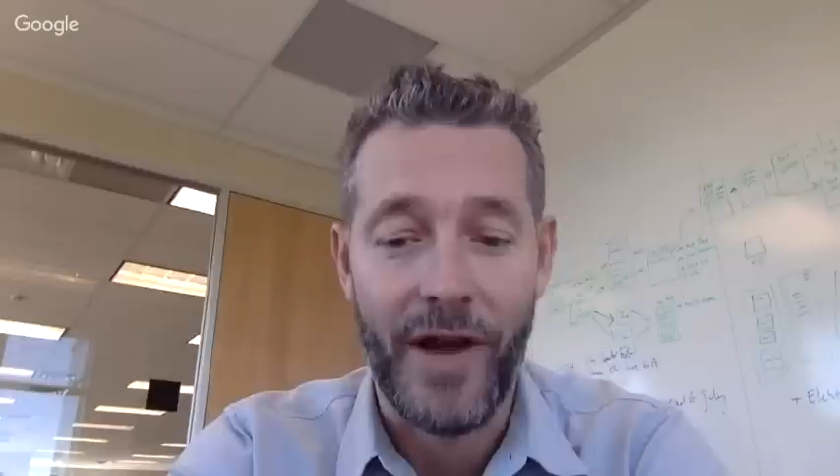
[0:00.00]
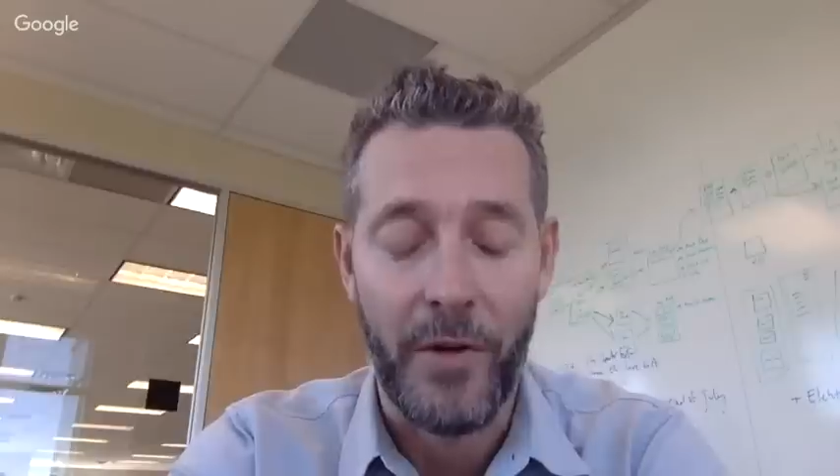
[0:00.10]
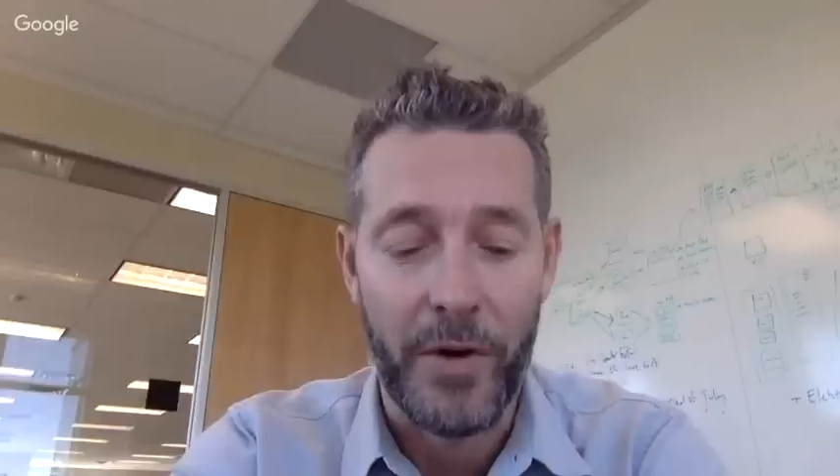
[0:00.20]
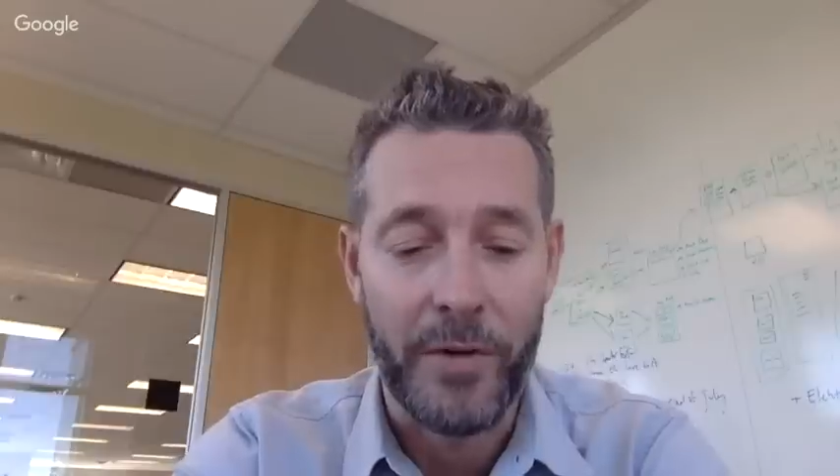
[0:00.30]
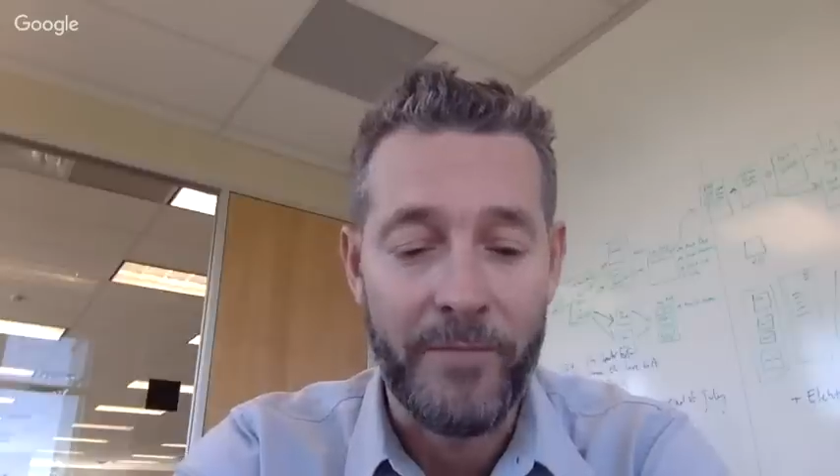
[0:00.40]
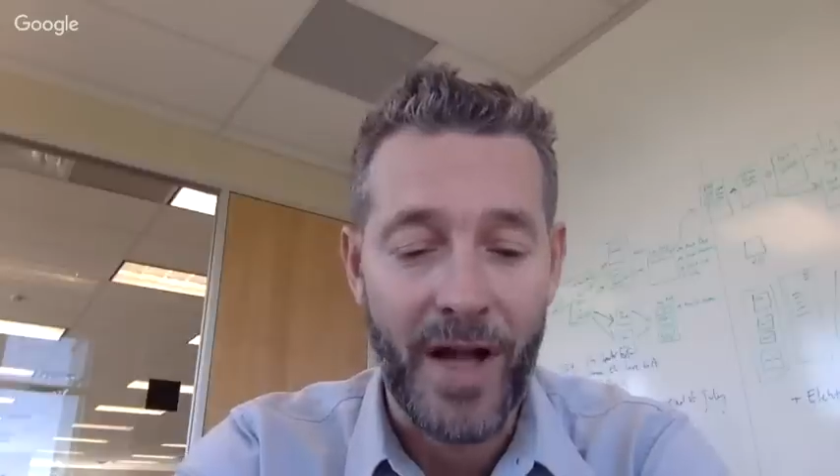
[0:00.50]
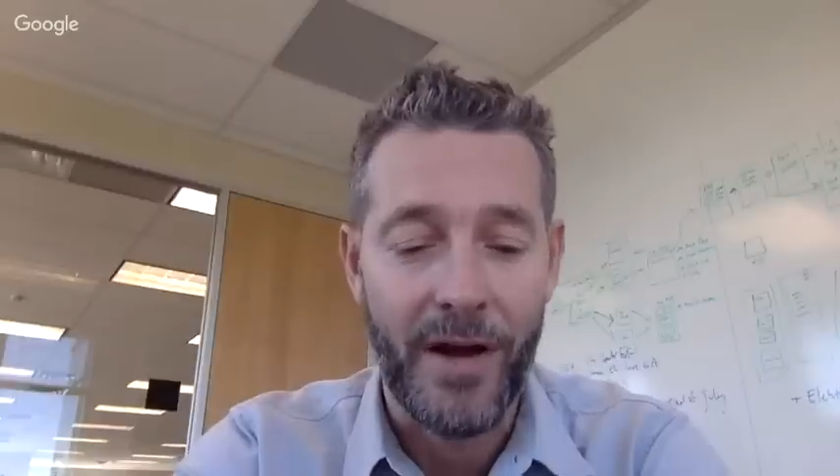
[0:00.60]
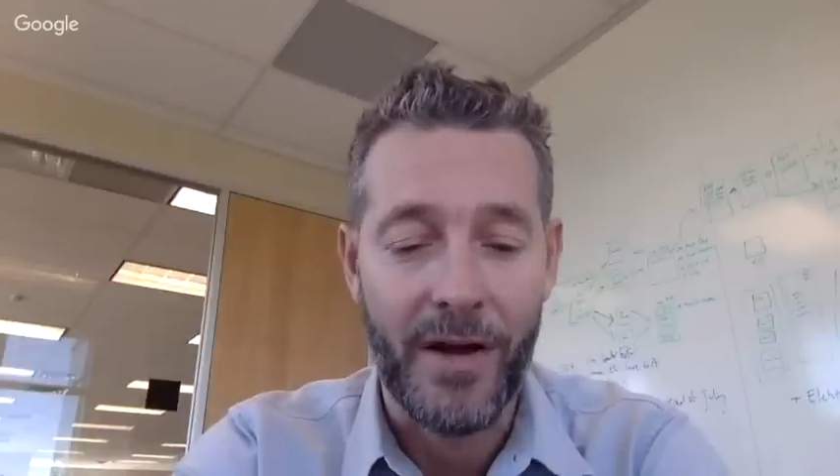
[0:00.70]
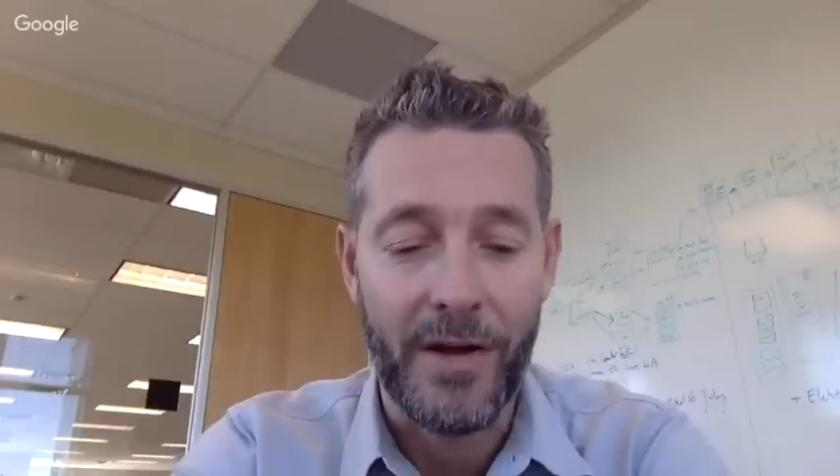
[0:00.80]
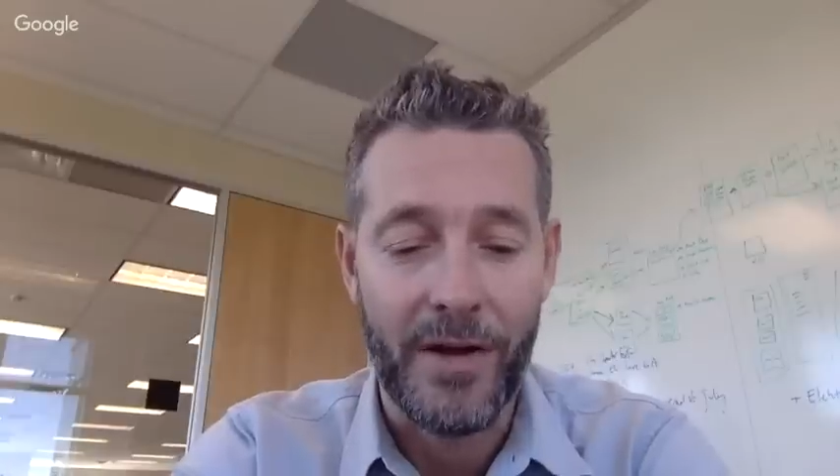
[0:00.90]
our
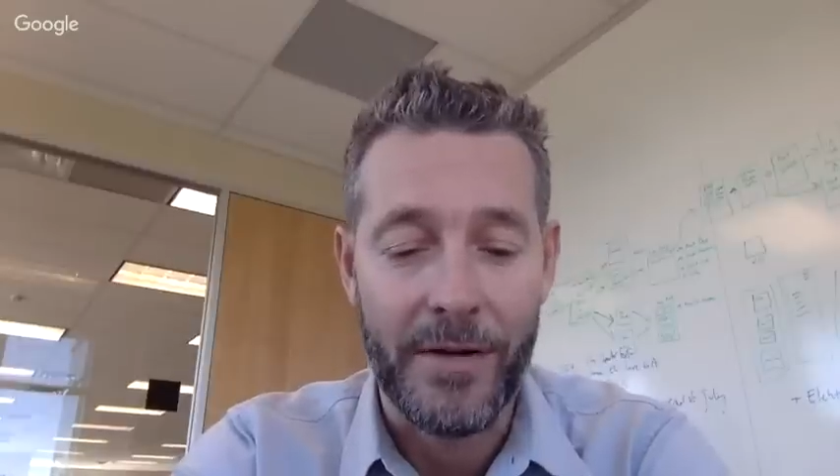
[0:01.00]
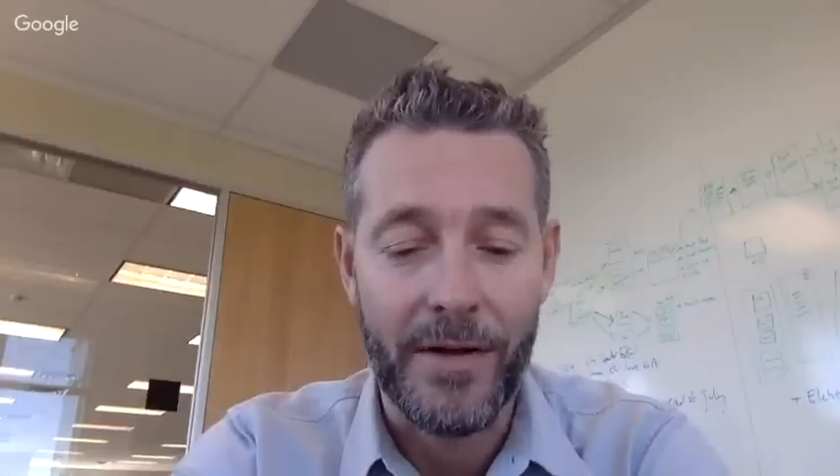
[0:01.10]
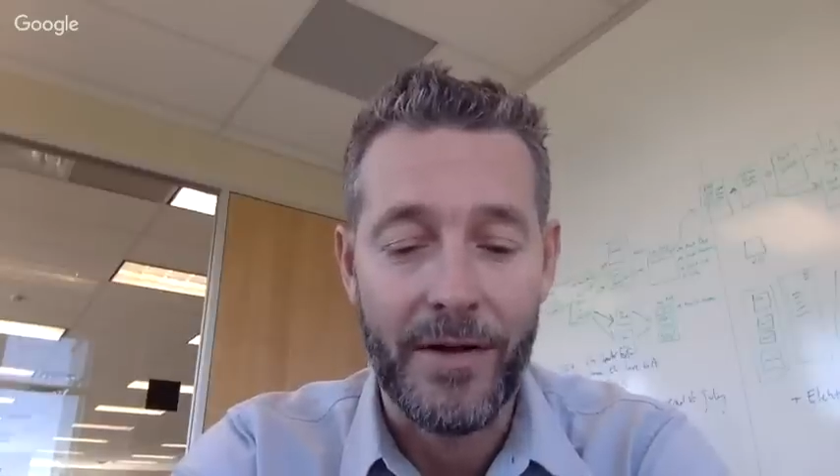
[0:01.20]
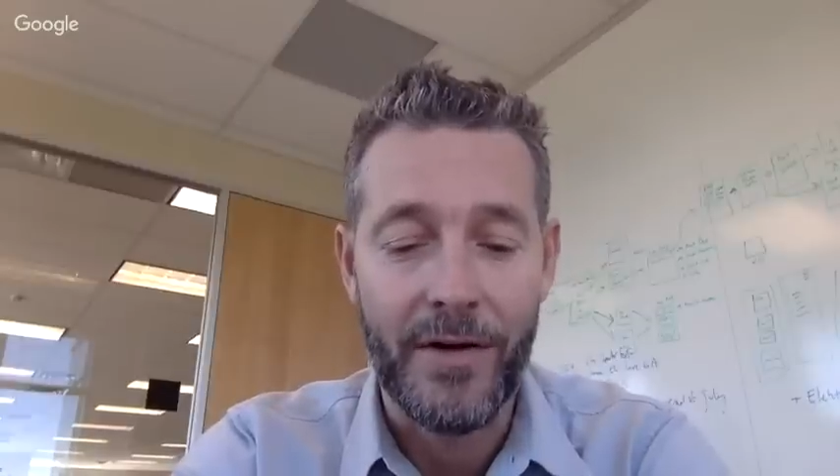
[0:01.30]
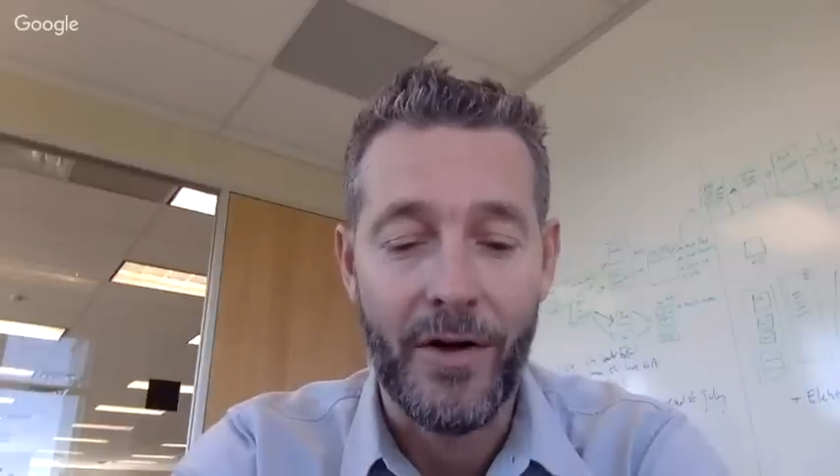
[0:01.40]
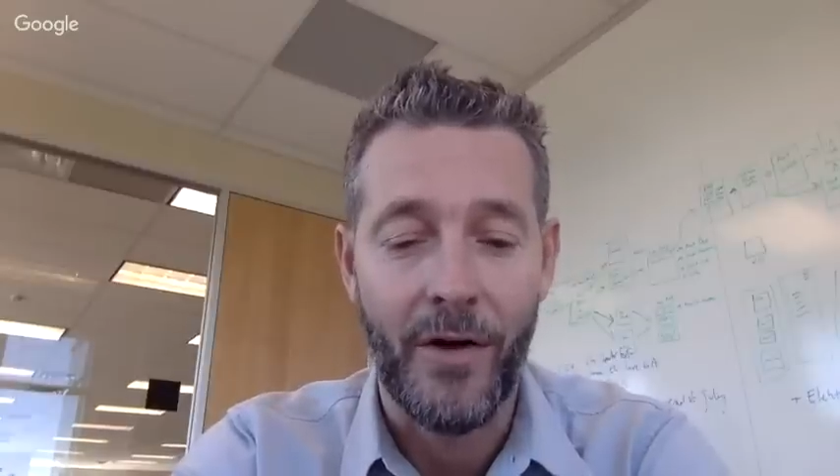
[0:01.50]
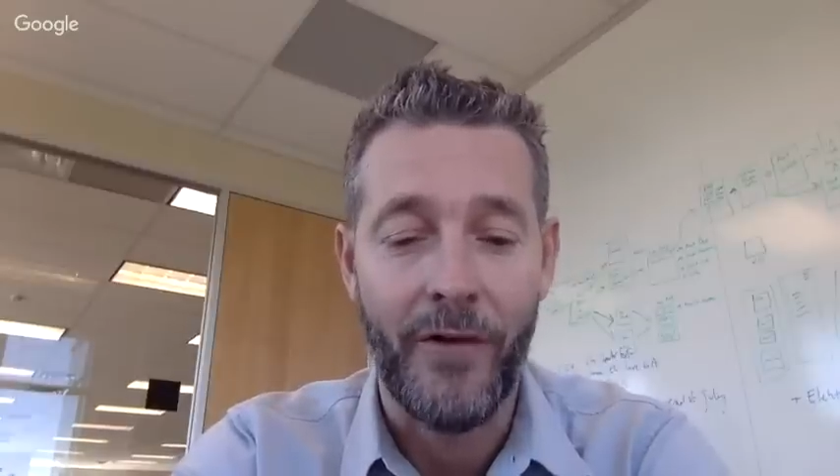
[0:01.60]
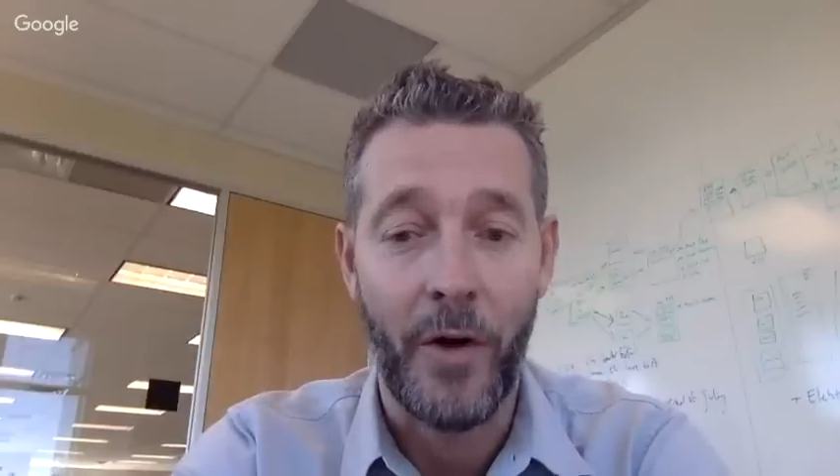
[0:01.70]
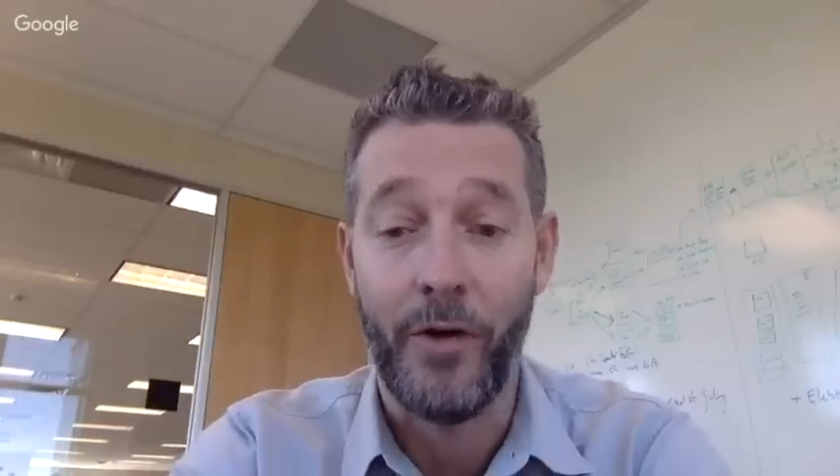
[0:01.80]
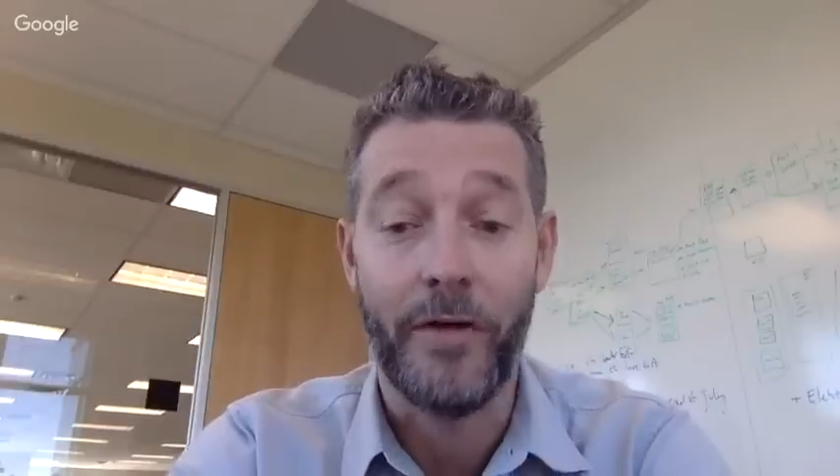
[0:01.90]

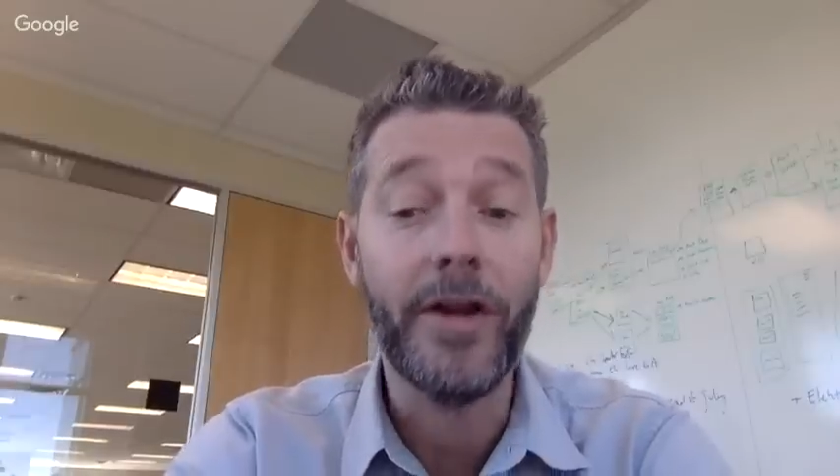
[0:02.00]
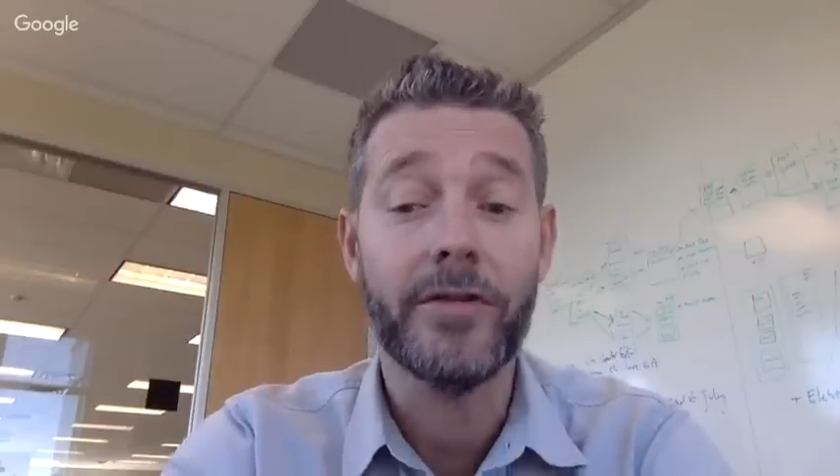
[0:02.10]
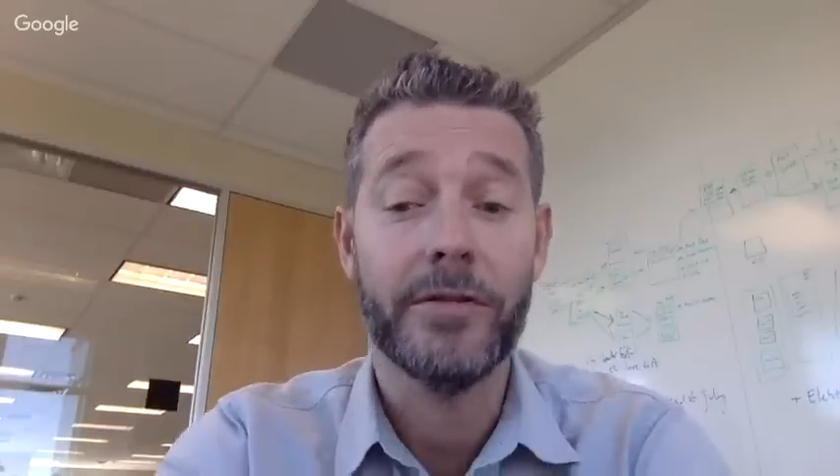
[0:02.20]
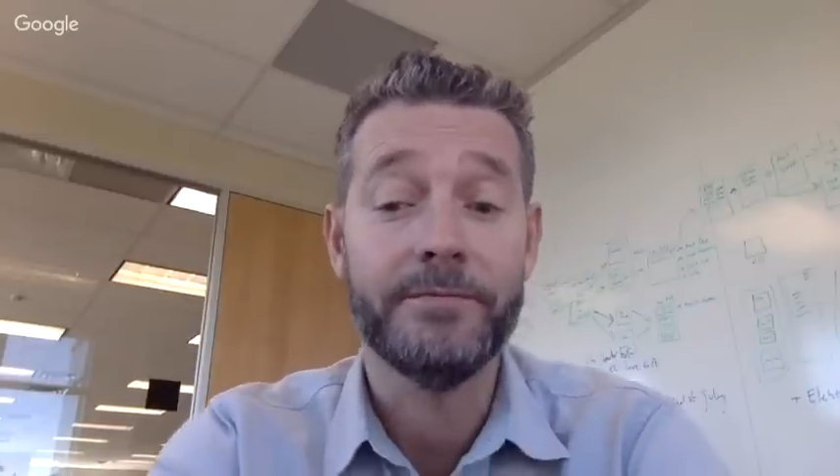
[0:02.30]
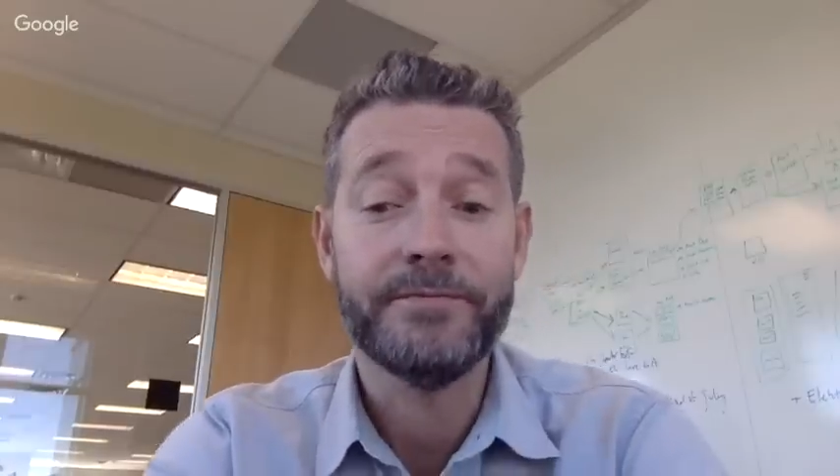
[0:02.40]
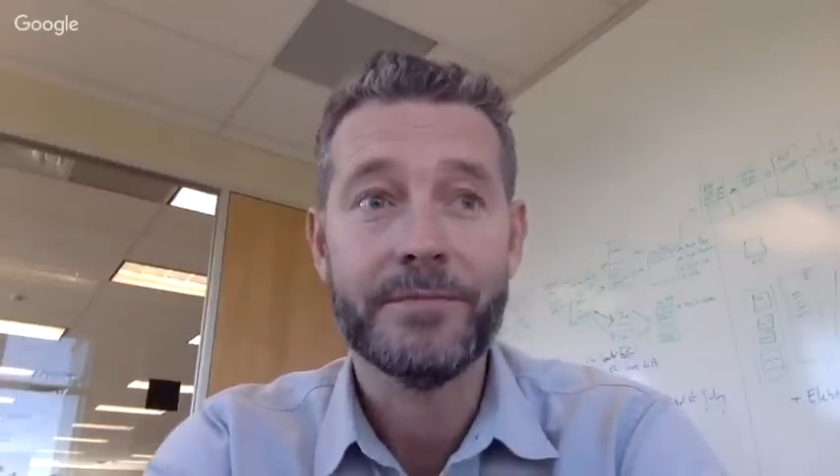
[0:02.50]
product.